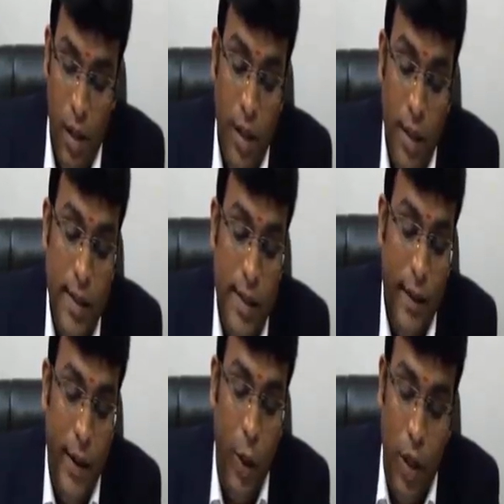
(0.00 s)

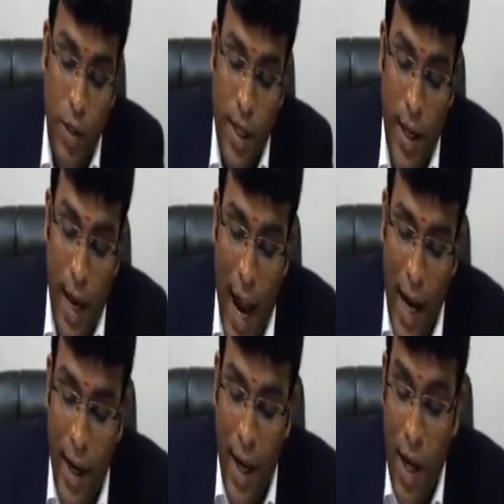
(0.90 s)
72,000
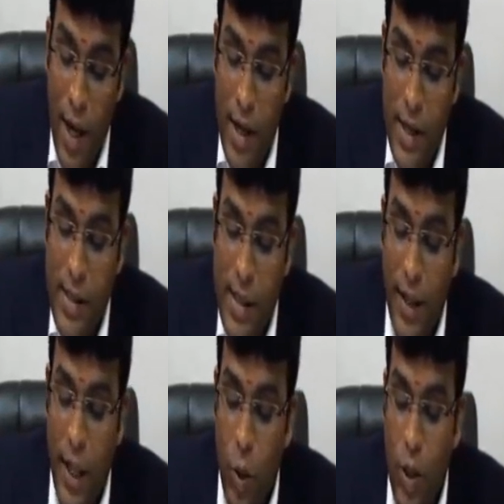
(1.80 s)
and
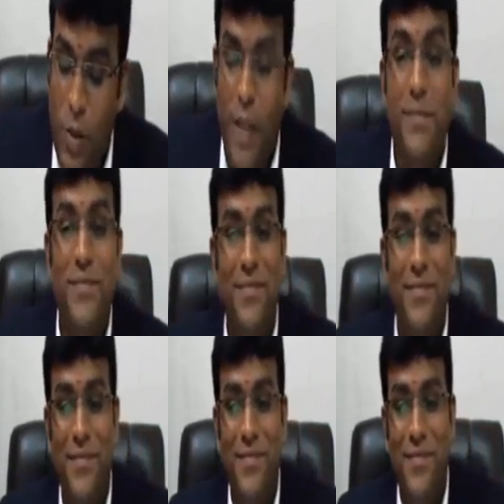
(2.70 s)
72,000.
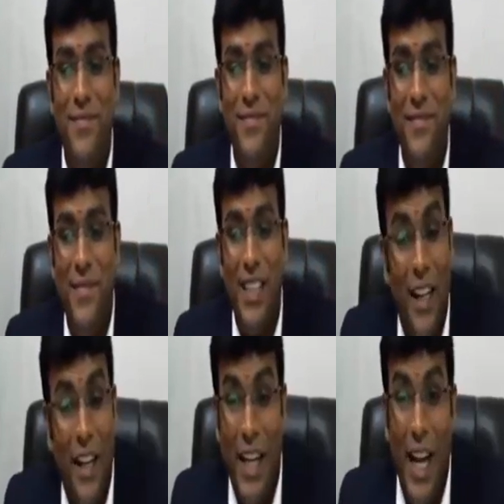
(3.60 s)

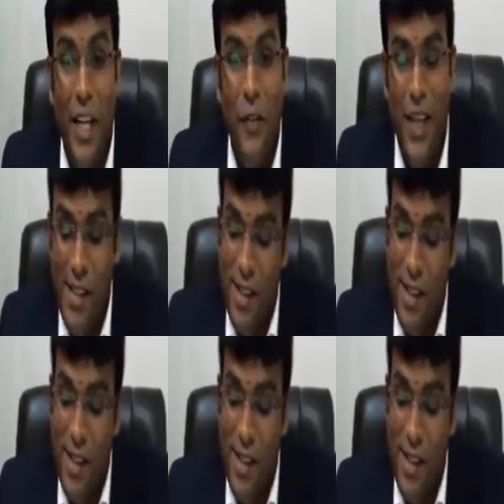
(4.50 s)
Getting clarity, friends?